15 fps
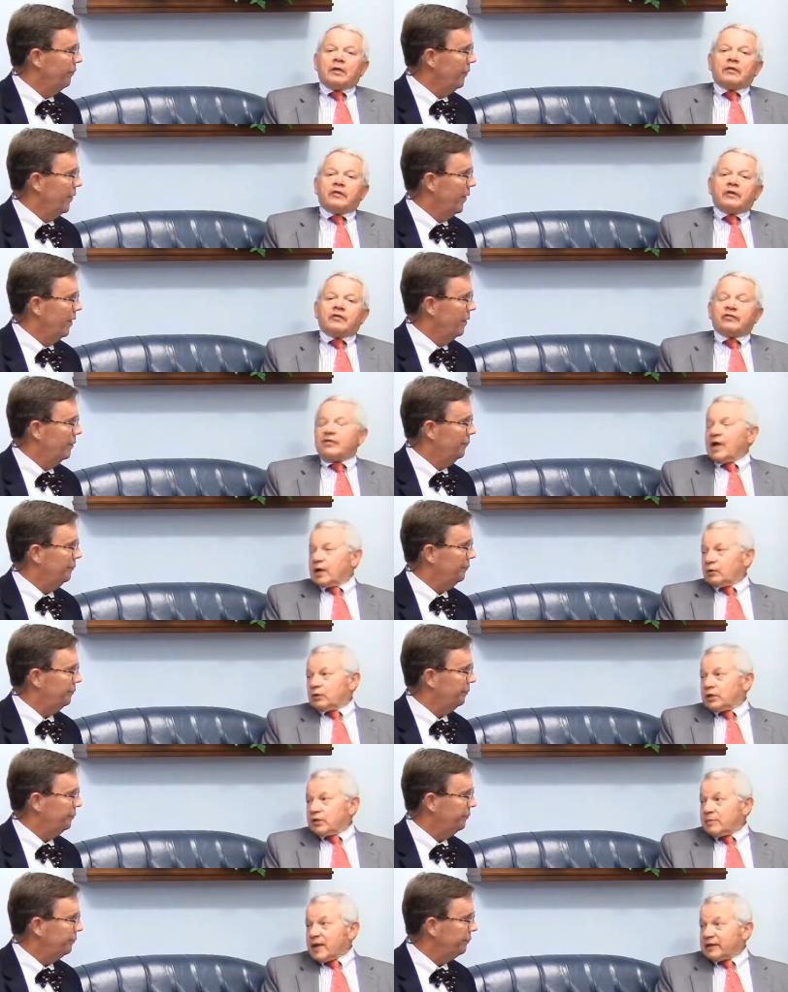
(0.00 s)
Speaker 1: is not
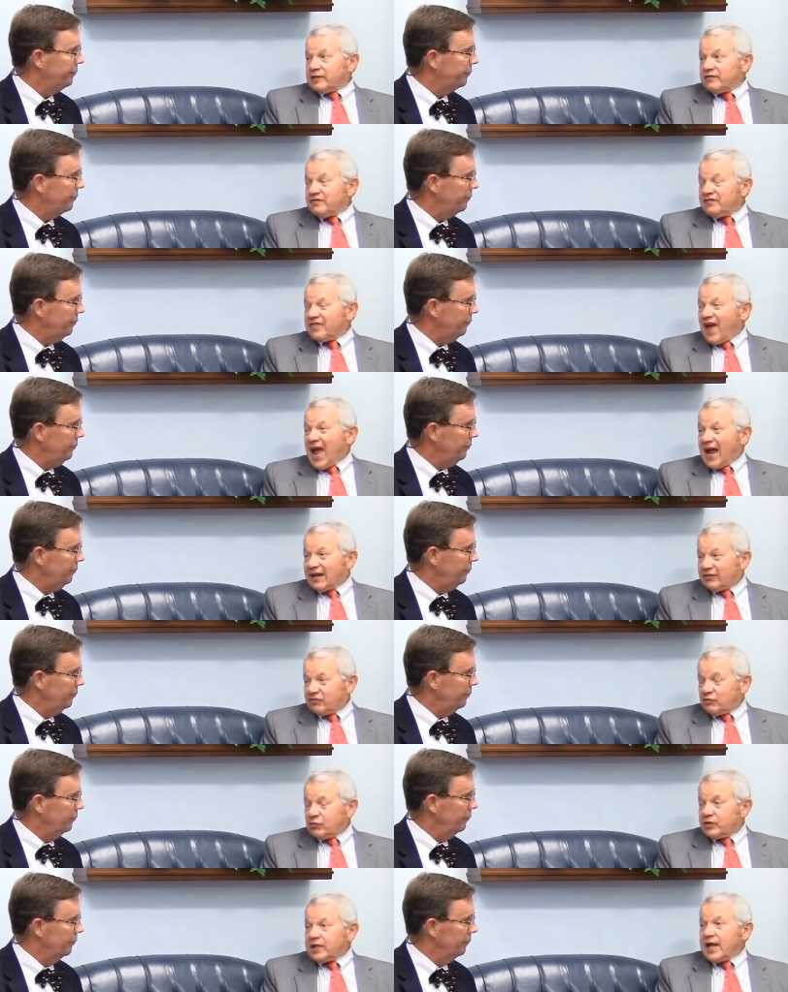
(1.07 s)
only about the
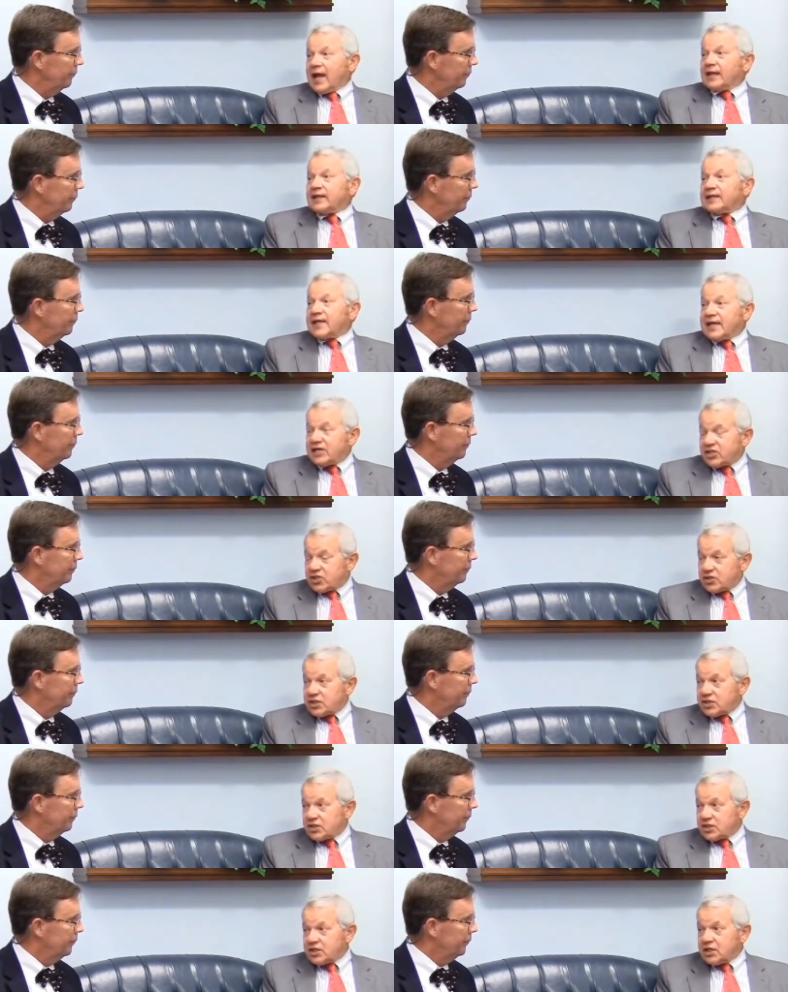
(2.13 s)
facts or the
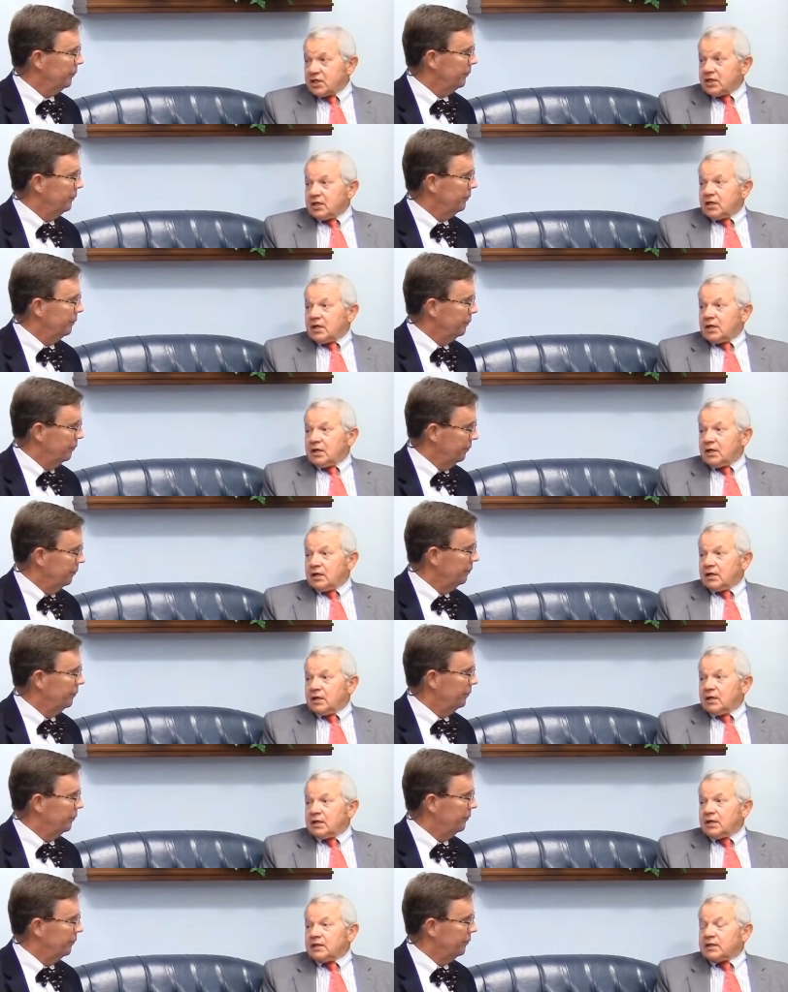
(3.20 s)
allegations
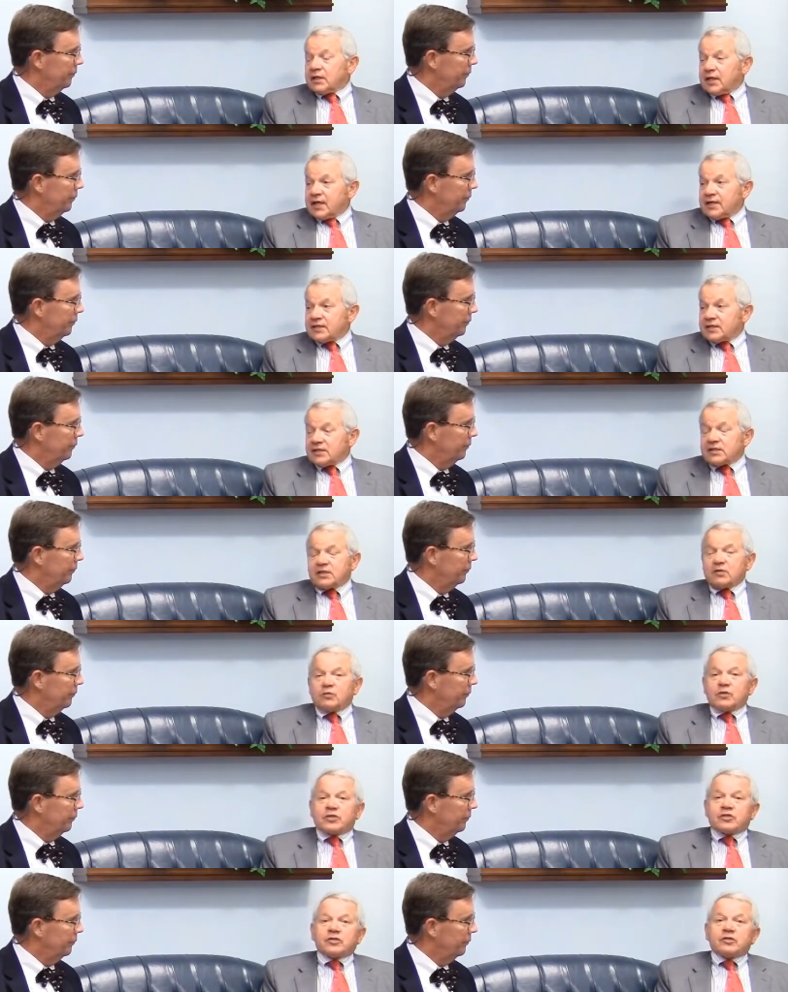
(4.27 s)
uh, in the cases
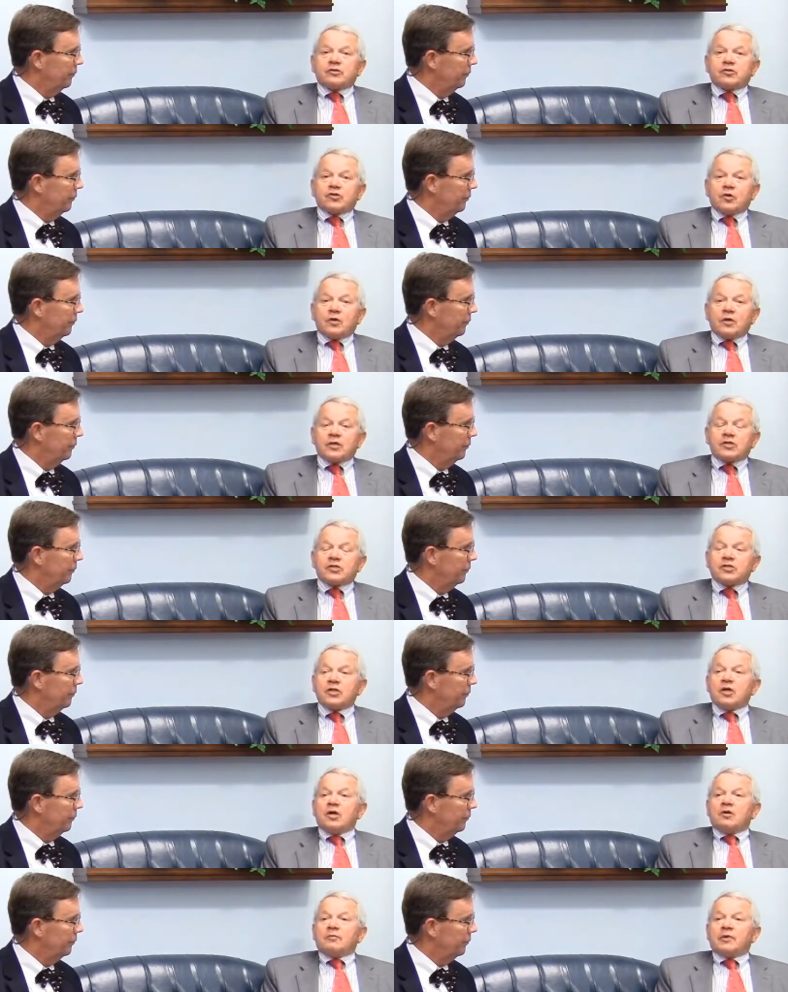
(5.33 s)
in which they're charged,
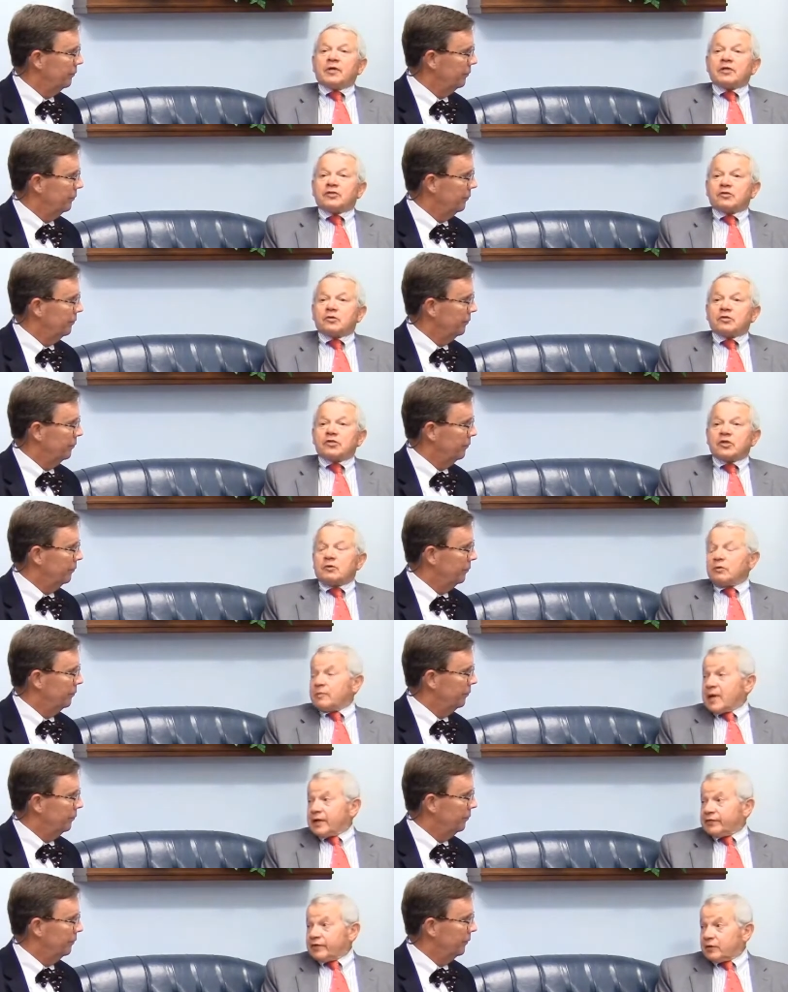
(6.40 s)
but it's also
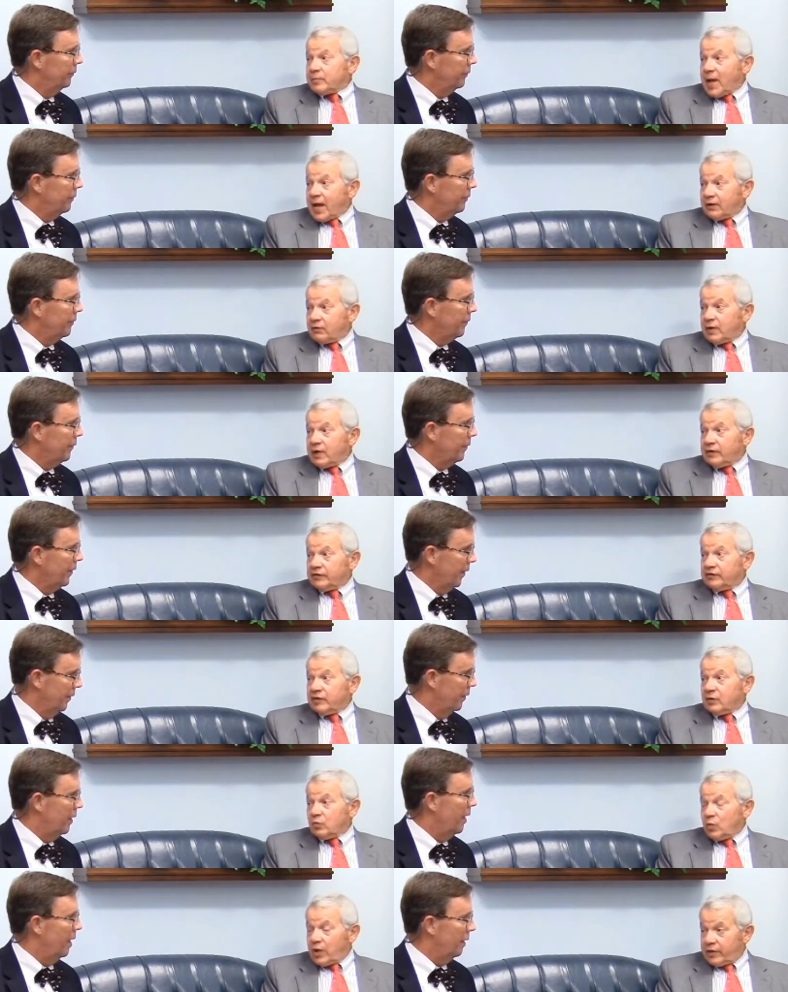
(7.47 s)
about their backgrounds
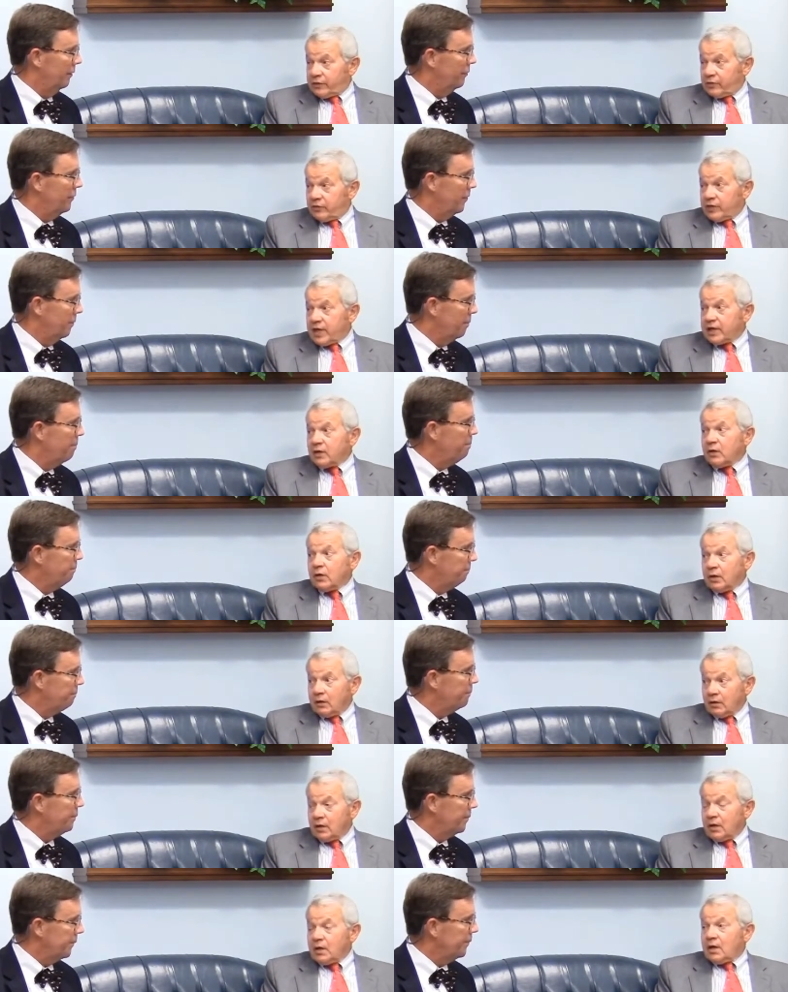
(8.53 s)
Their and whether they
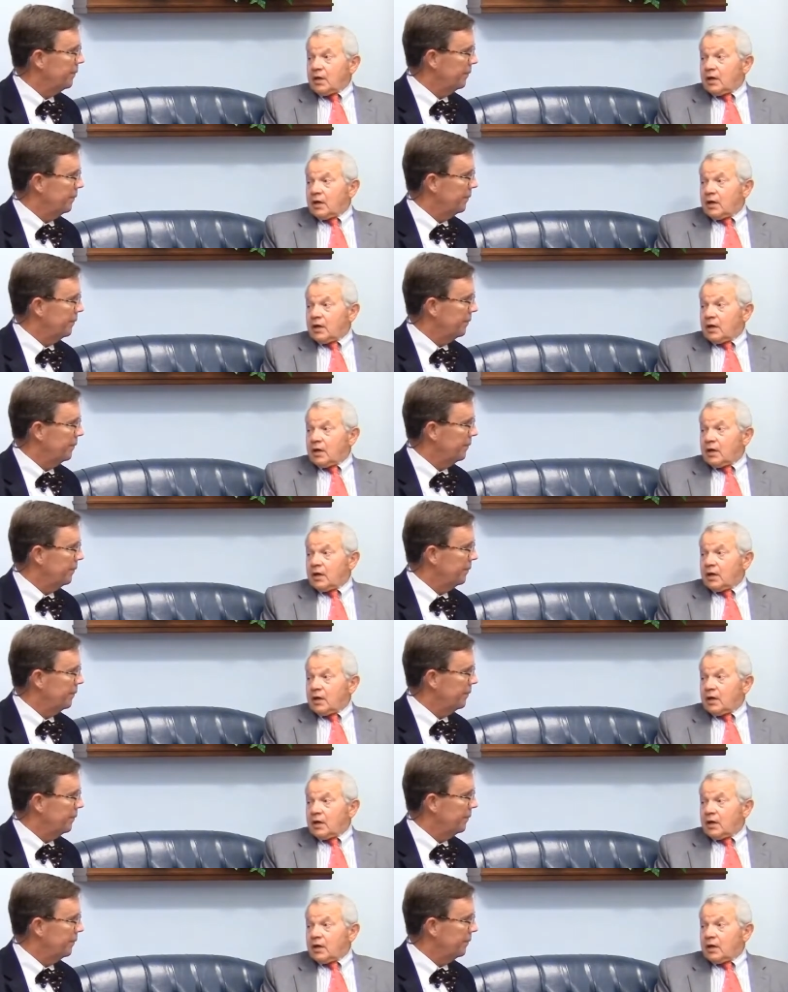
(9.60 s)
are